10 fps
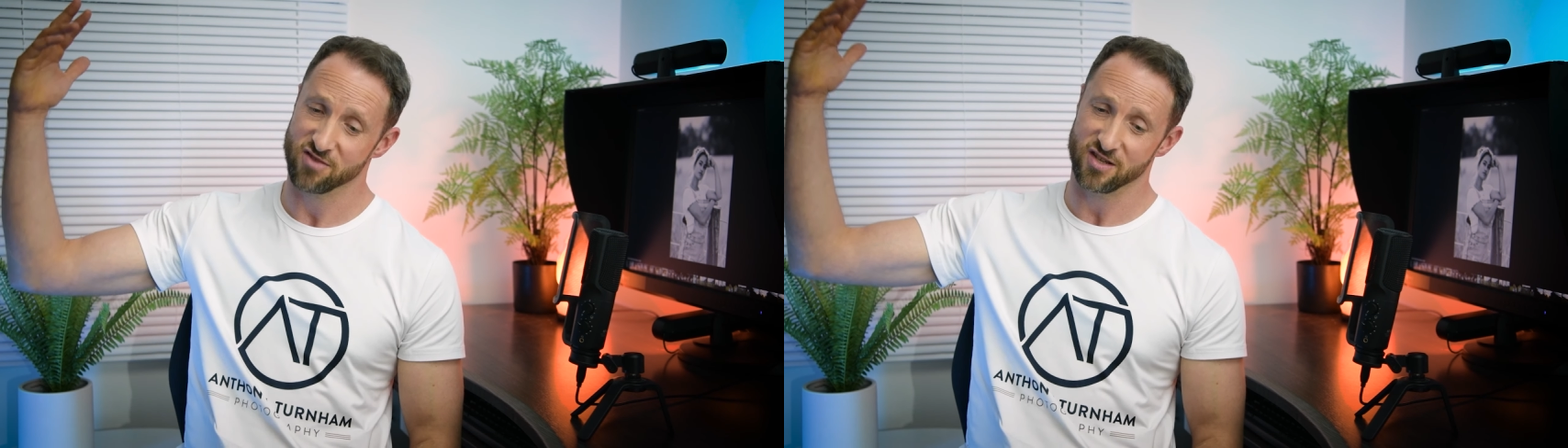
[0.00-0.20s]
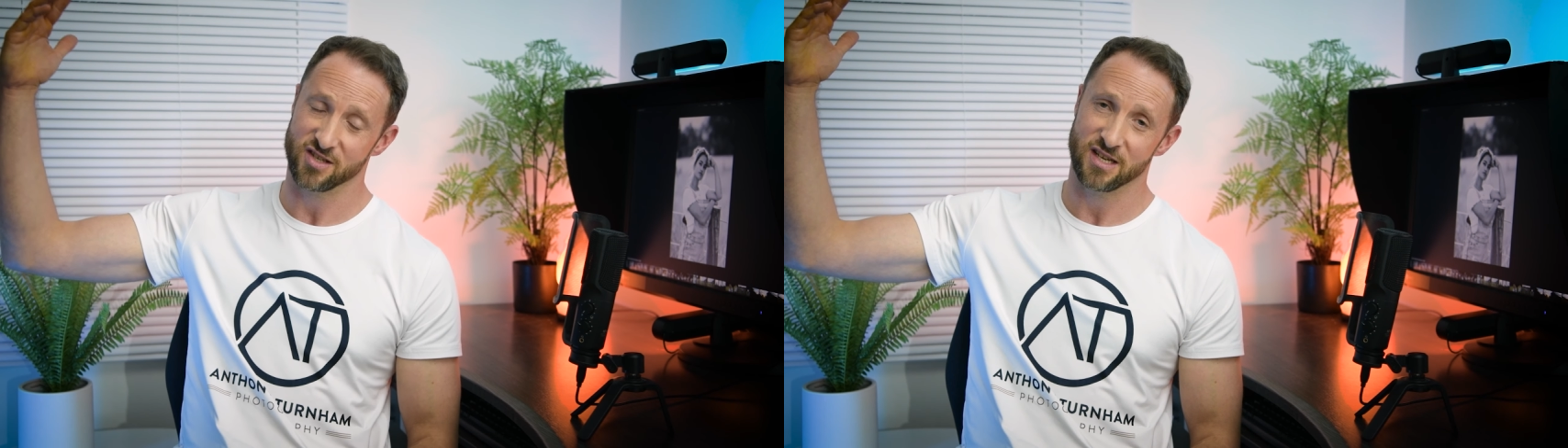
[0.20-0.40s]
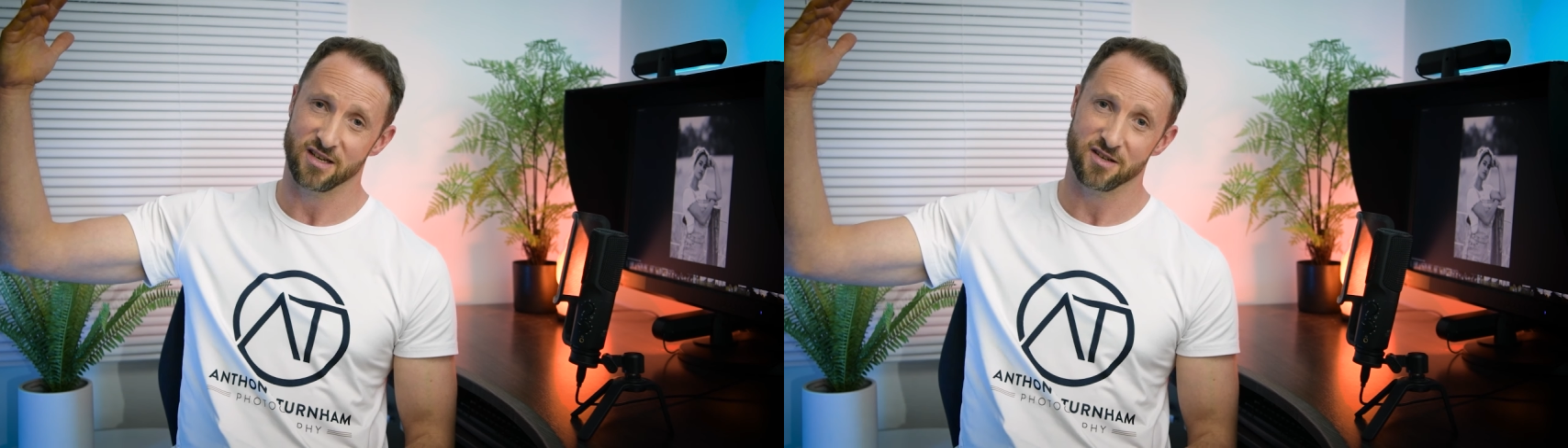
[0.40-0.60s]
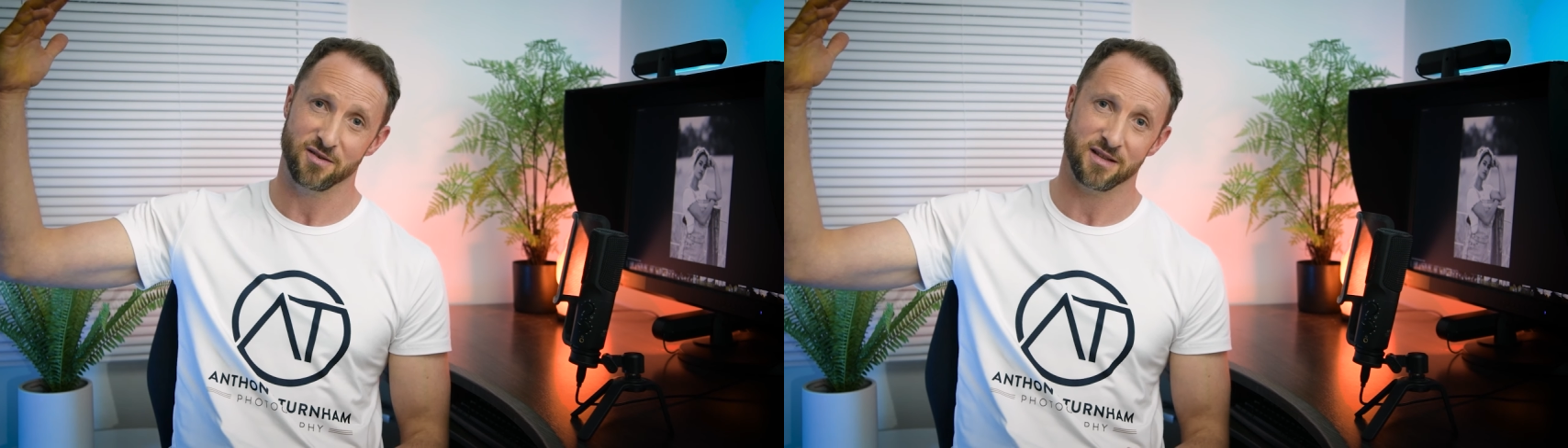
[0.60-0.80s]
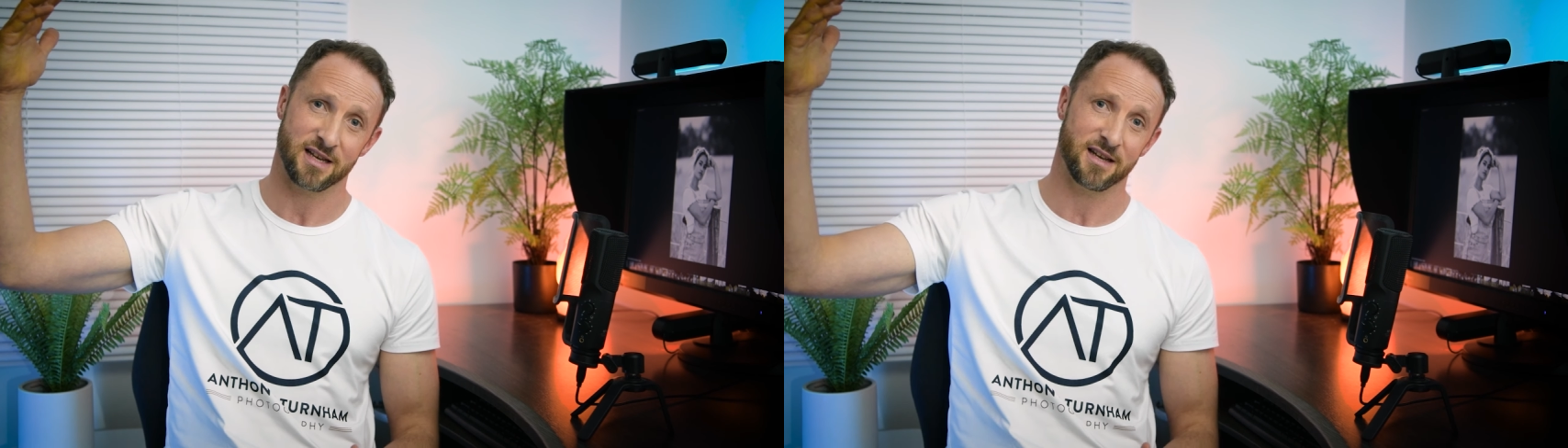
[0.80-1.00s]
consider
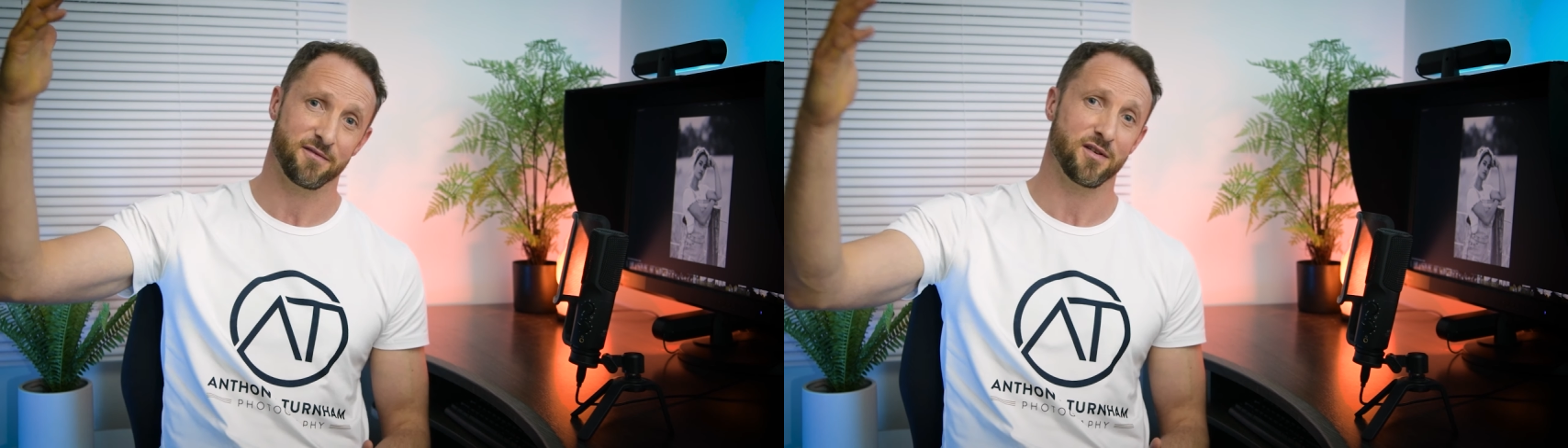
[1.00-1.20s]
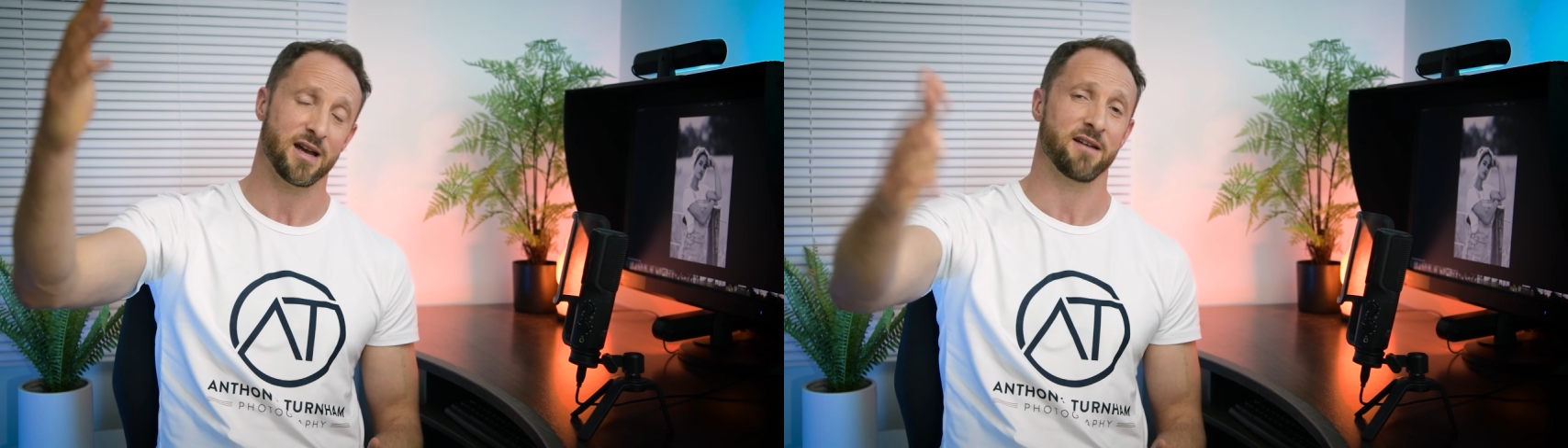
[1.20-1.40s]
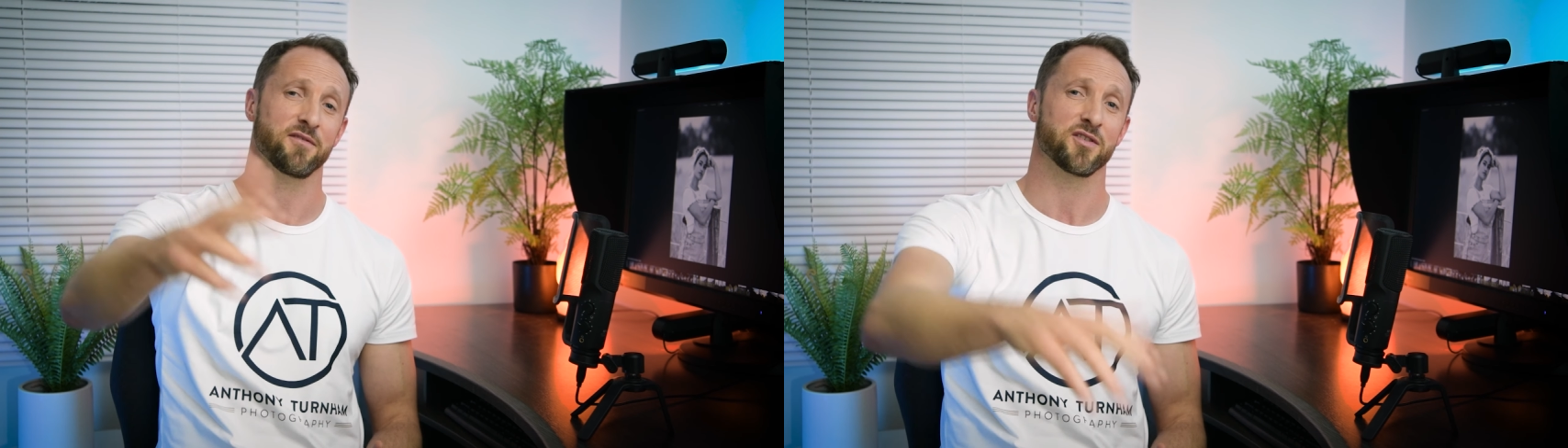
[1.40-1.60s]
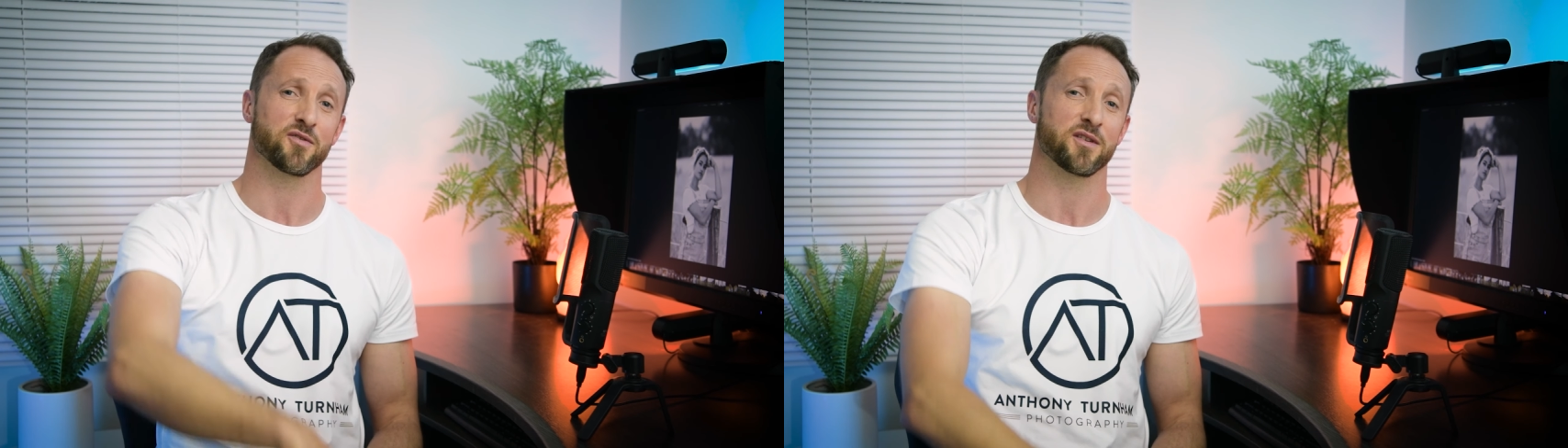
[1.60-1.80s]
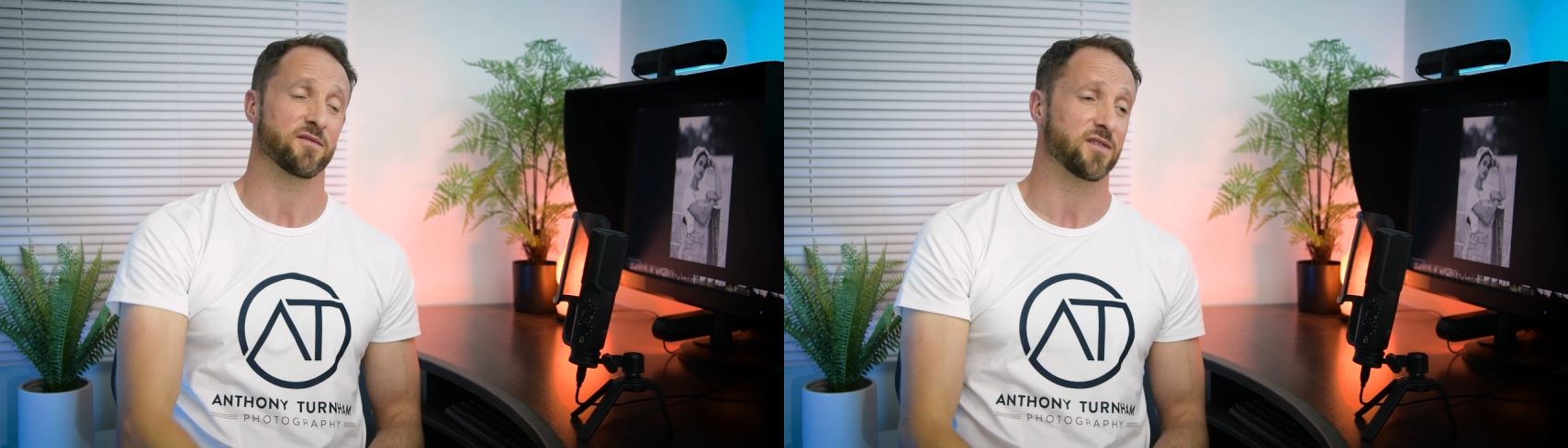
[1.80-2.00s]
doing that if you have
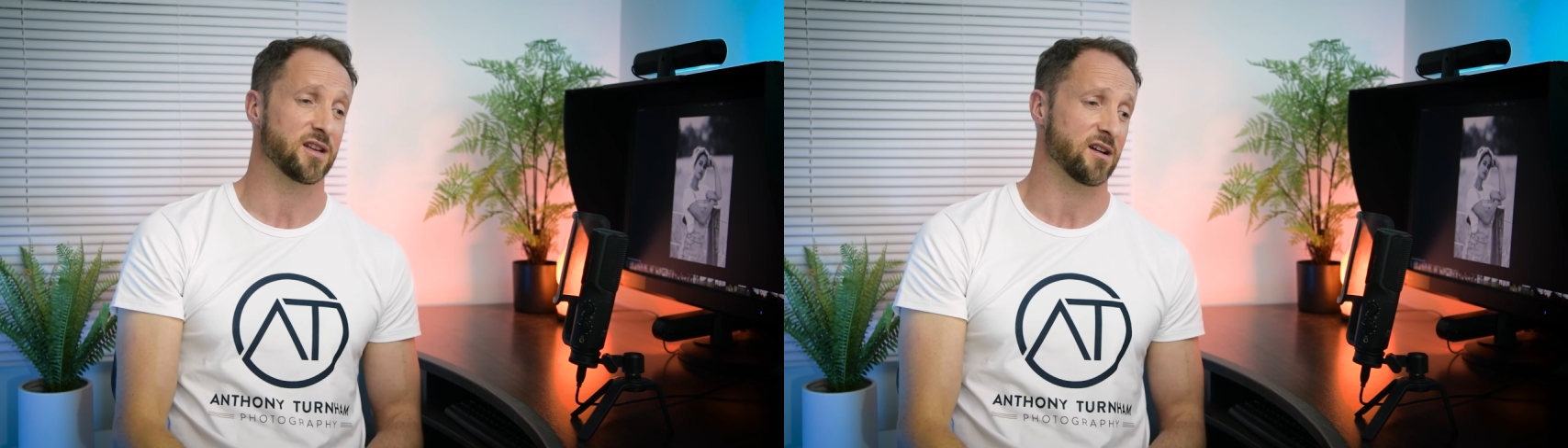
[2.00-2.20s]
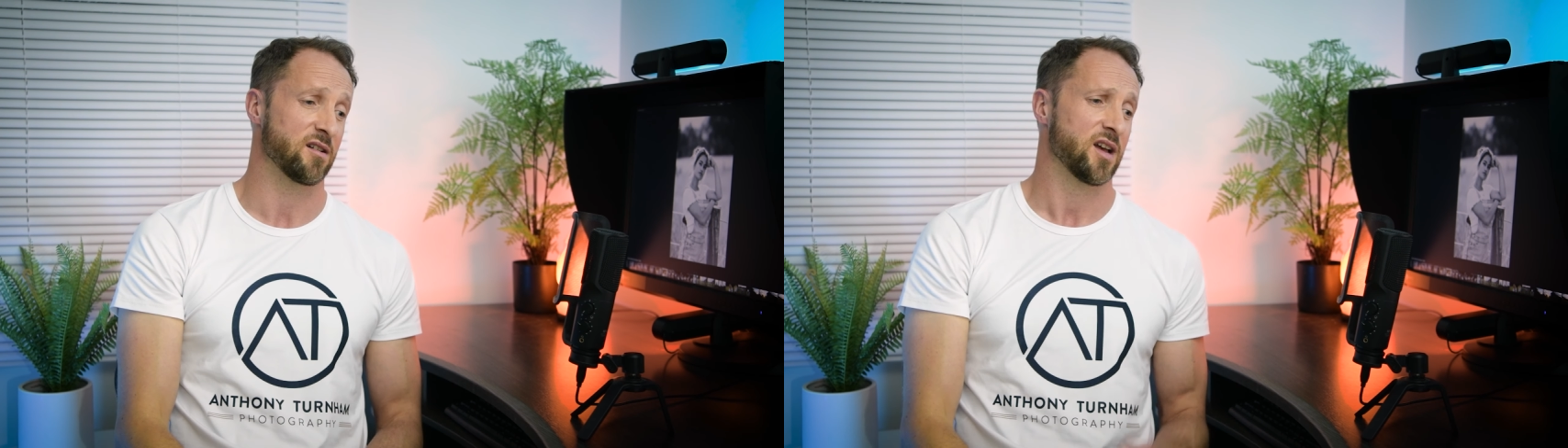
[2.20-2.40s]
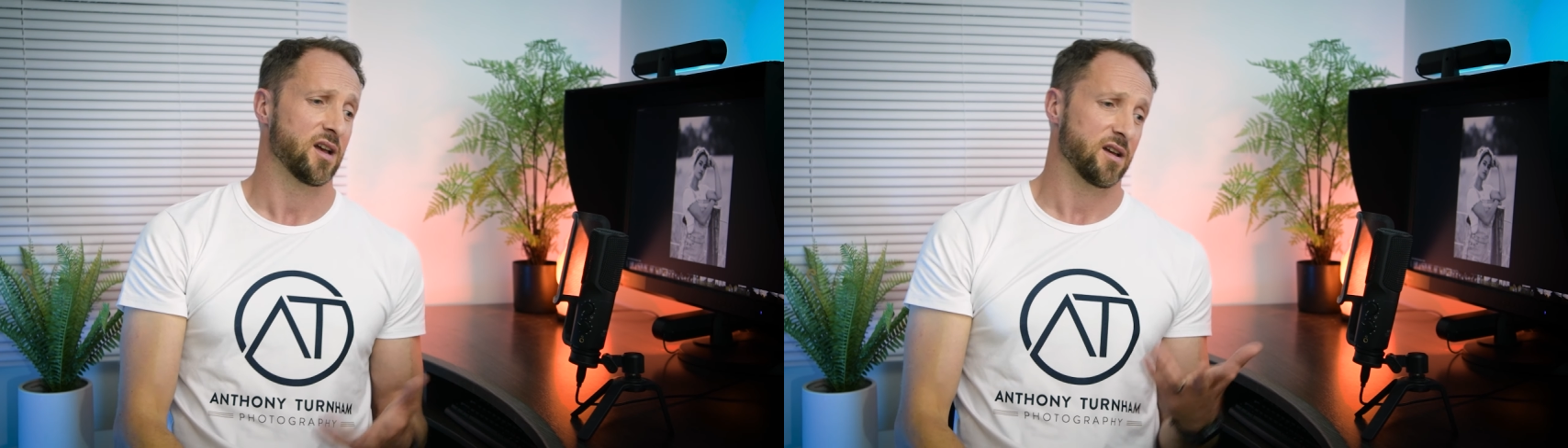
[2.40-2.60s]
enjoyed the video.